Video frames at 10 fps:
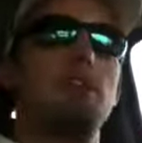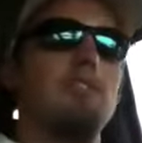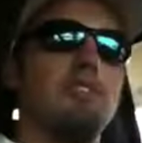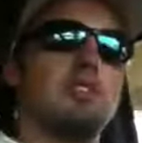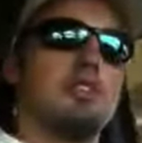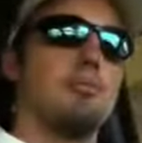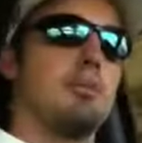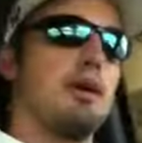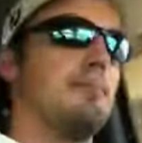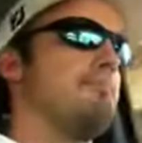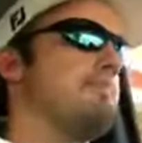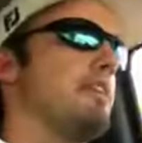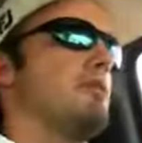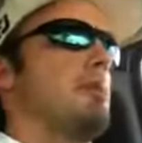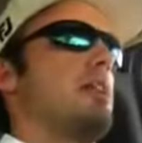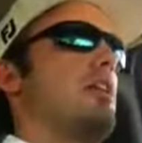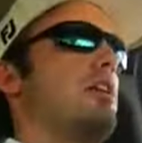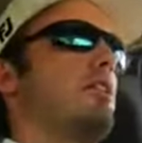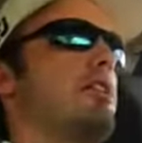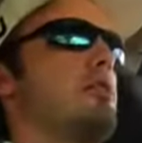I finish up either my law
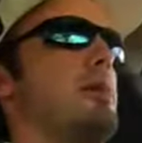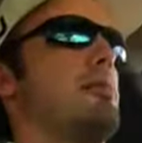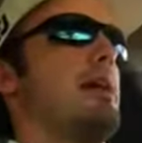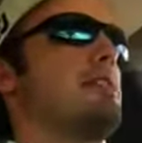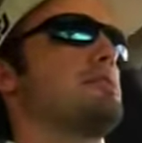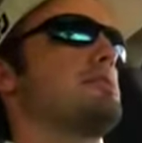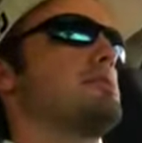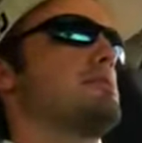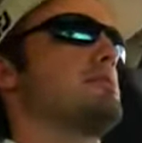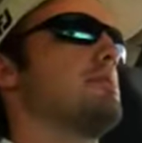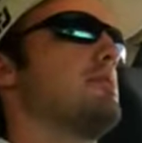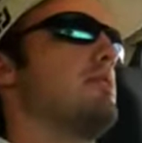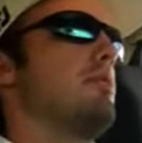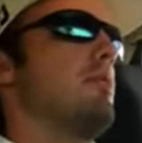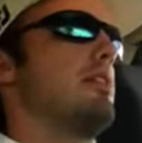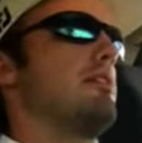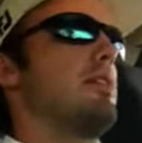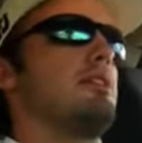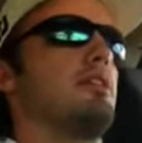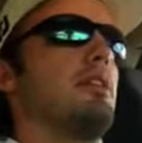degree or my master's. Whatever
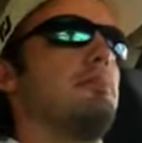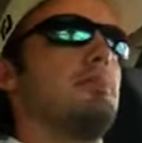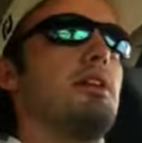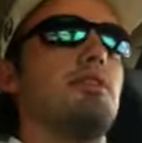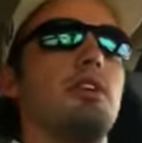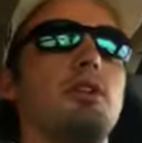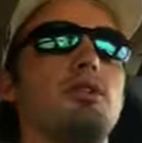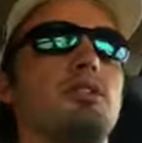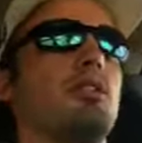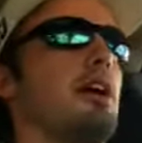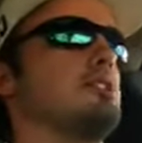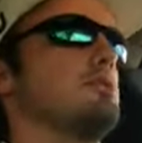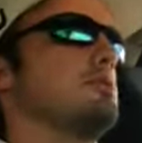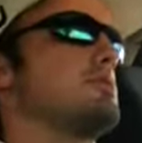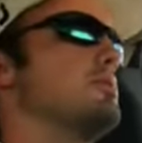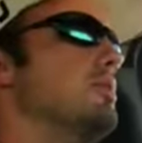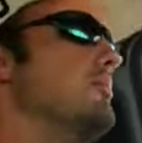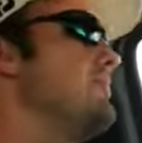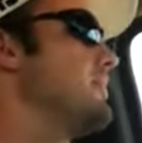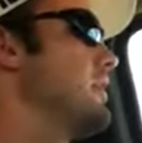I do, I'd definitely go into graduate school.
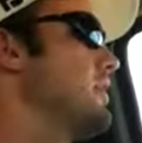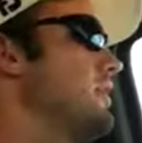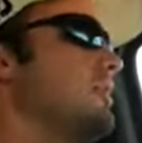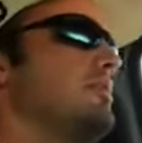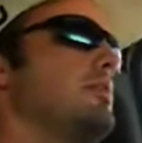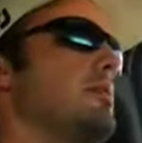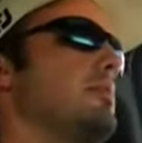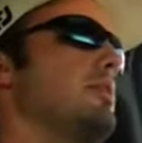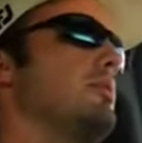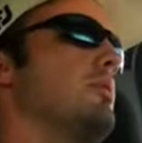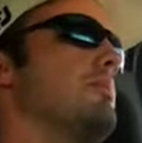So that'd be cool.